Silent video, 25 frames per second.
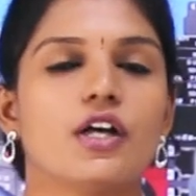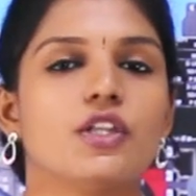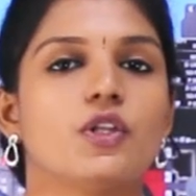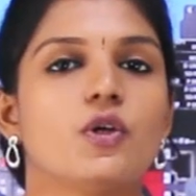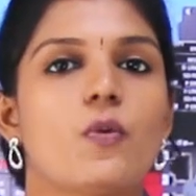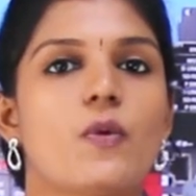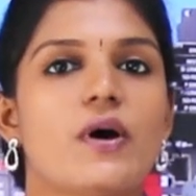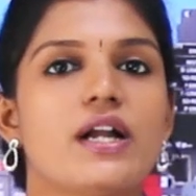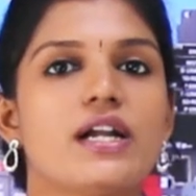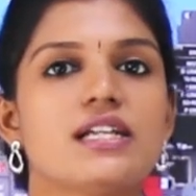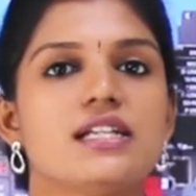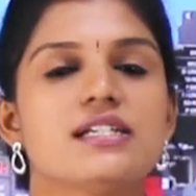The
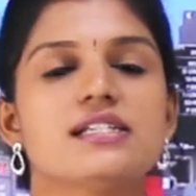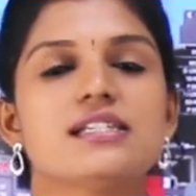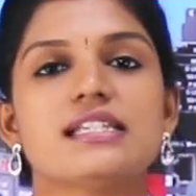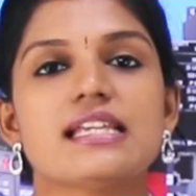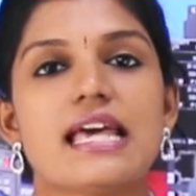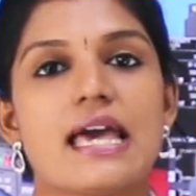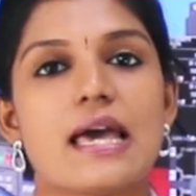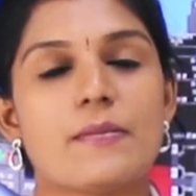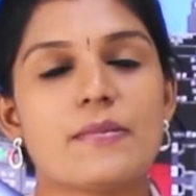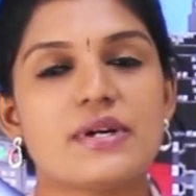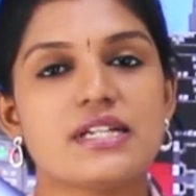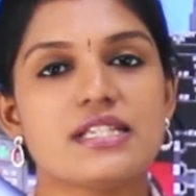one is
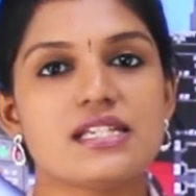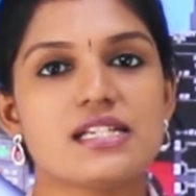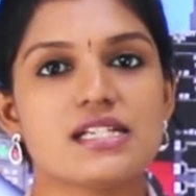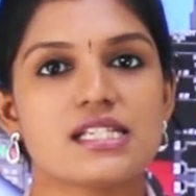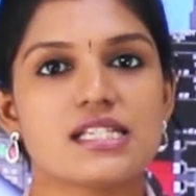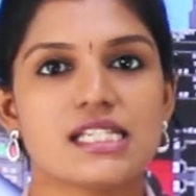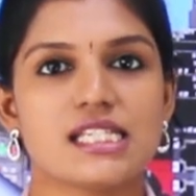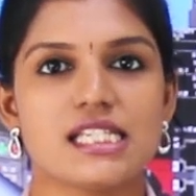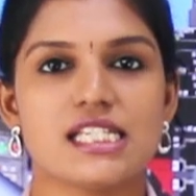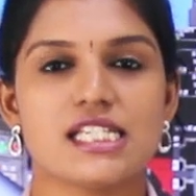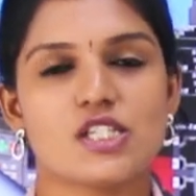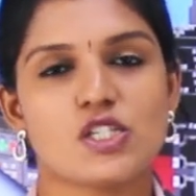
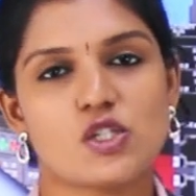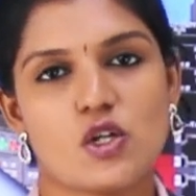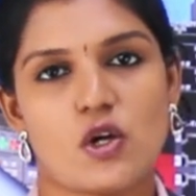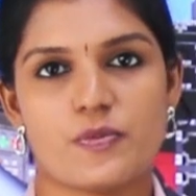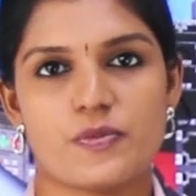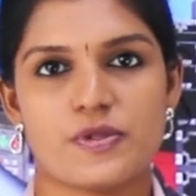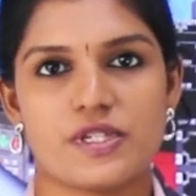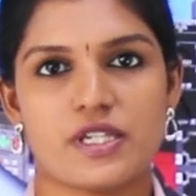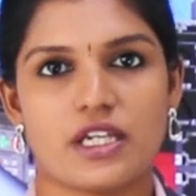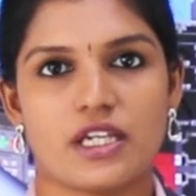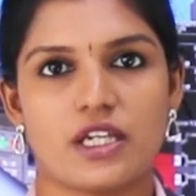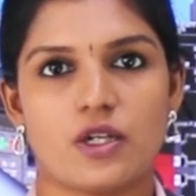emergency
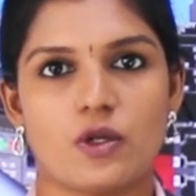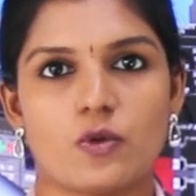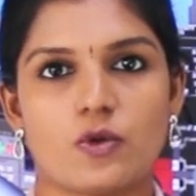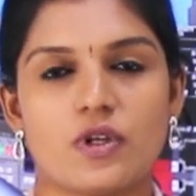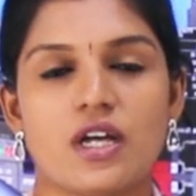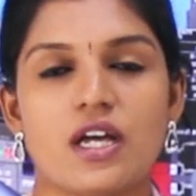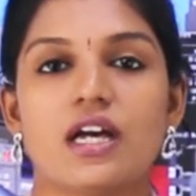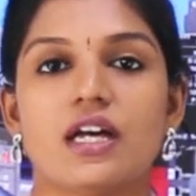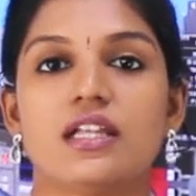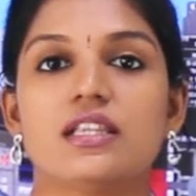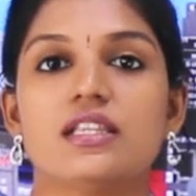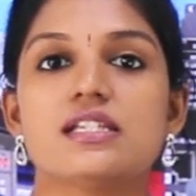stop circuit.
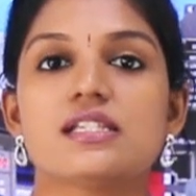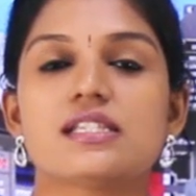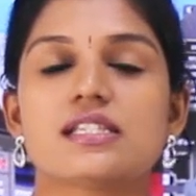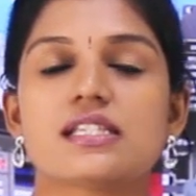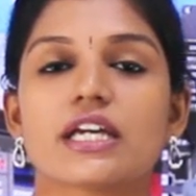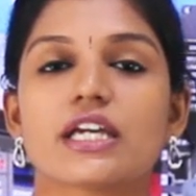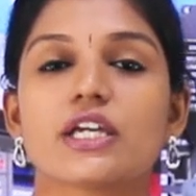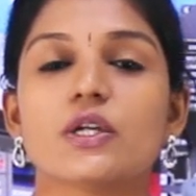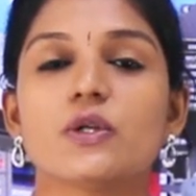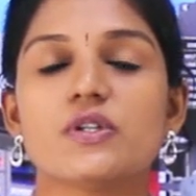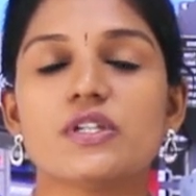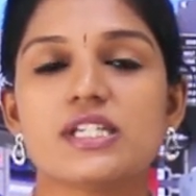This
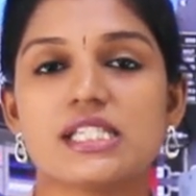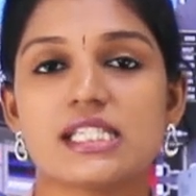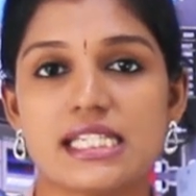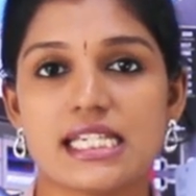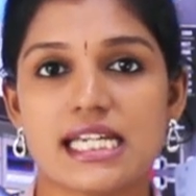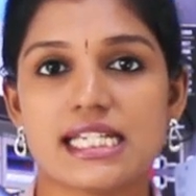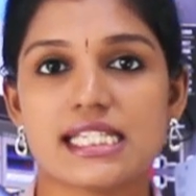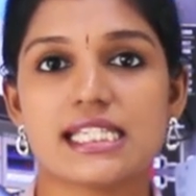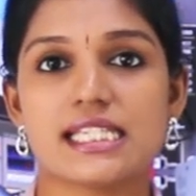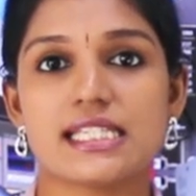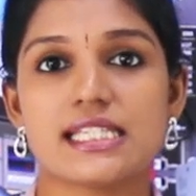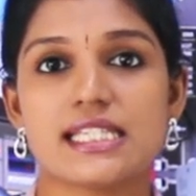circuit is
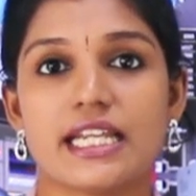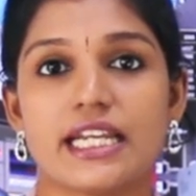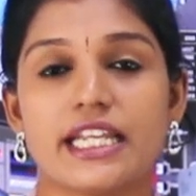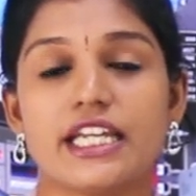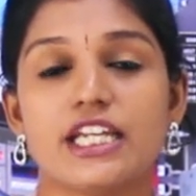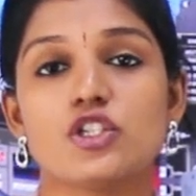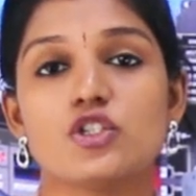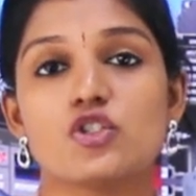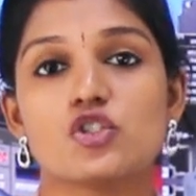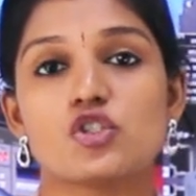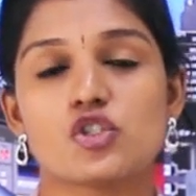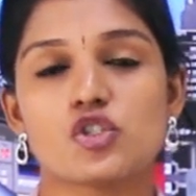
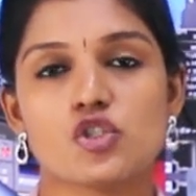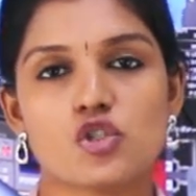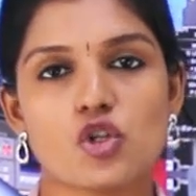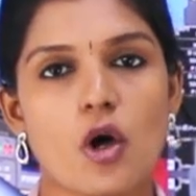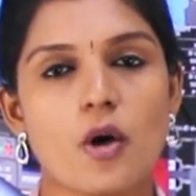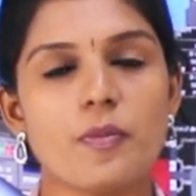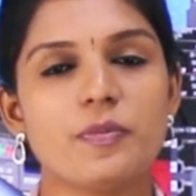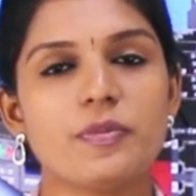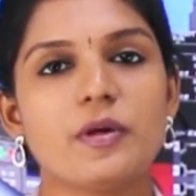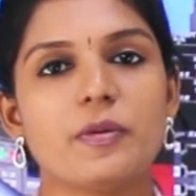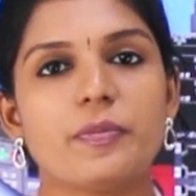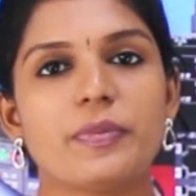necessary to
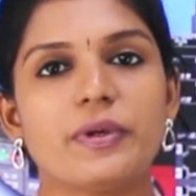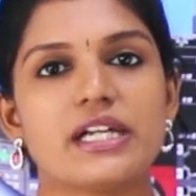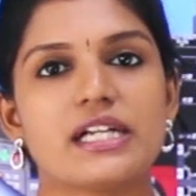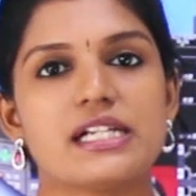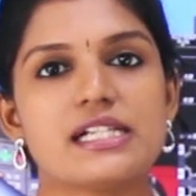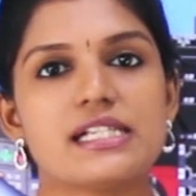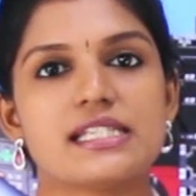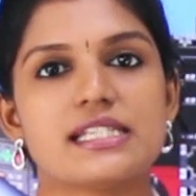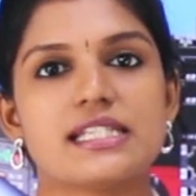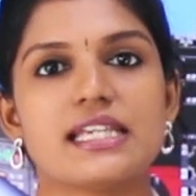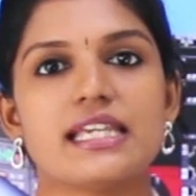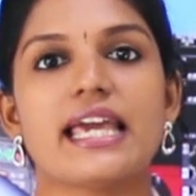stop the
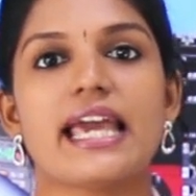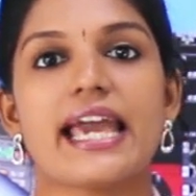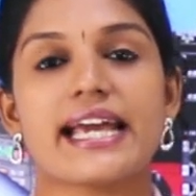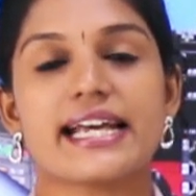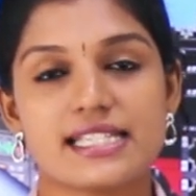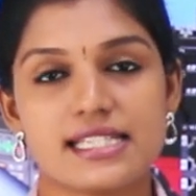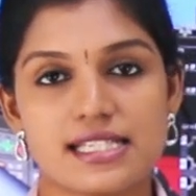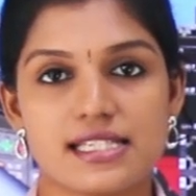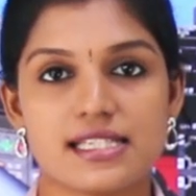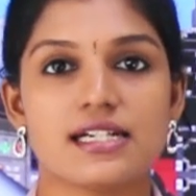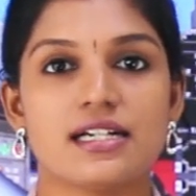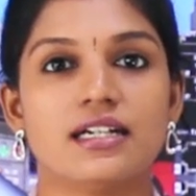PLC
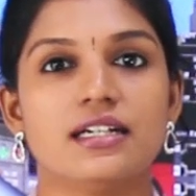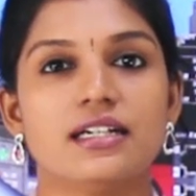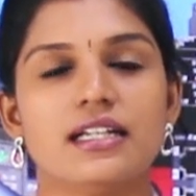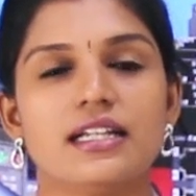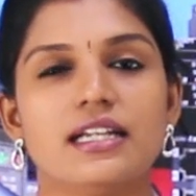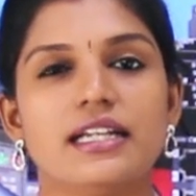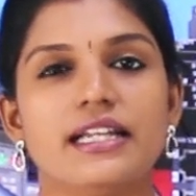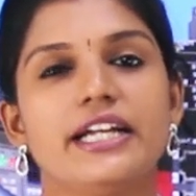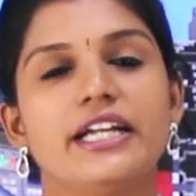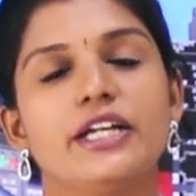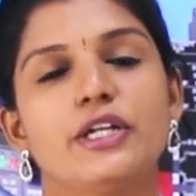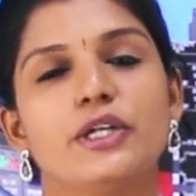
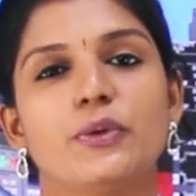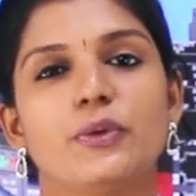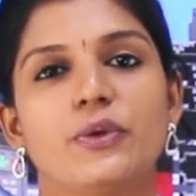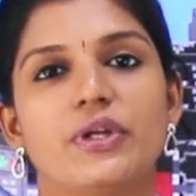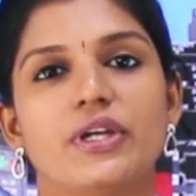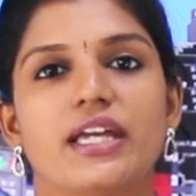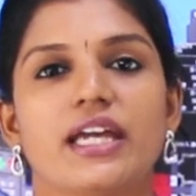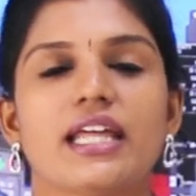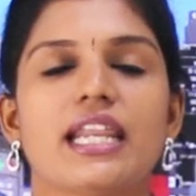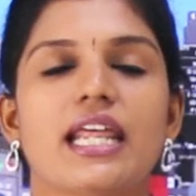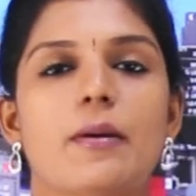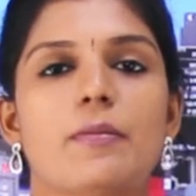externally
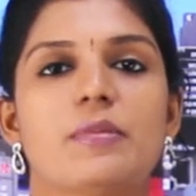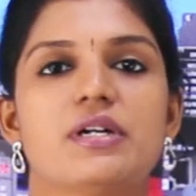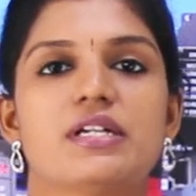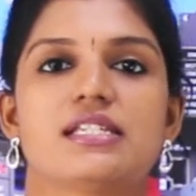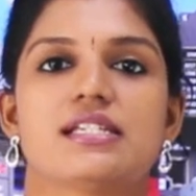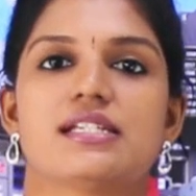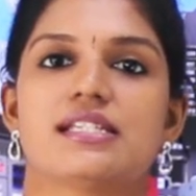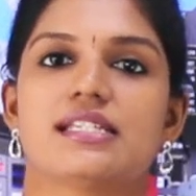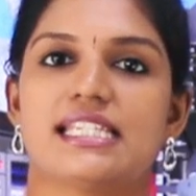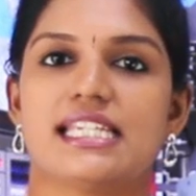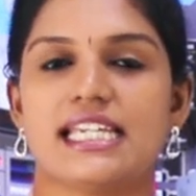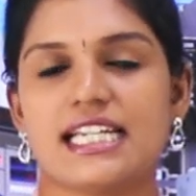during an
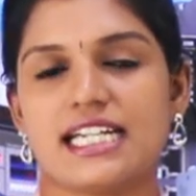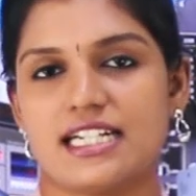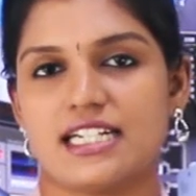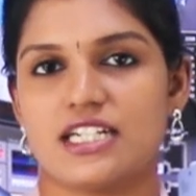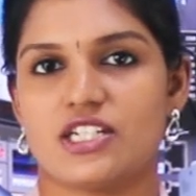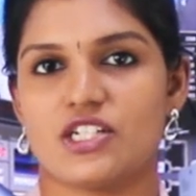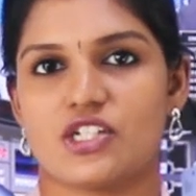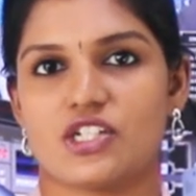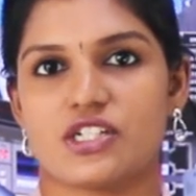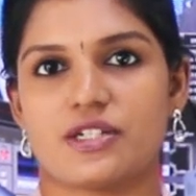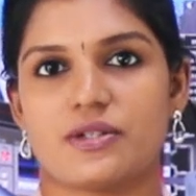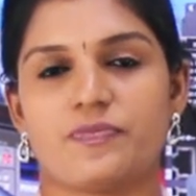emergency
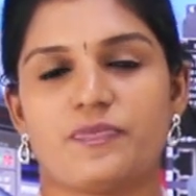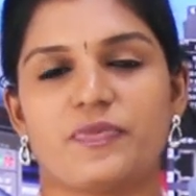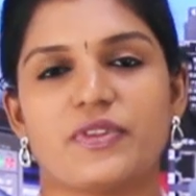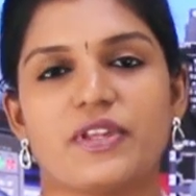condition.